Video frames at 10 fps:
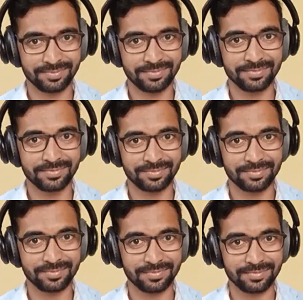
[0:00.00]

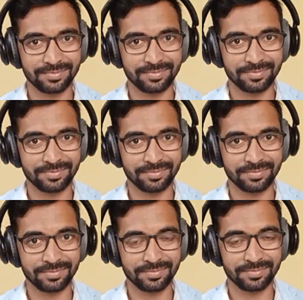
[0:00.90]

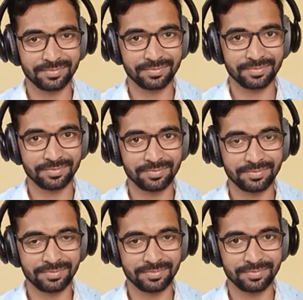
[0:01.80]

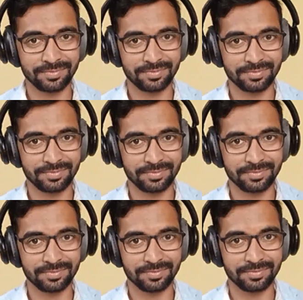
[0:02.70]

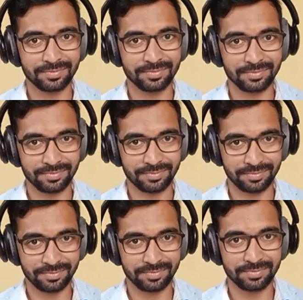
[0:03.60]
(silent)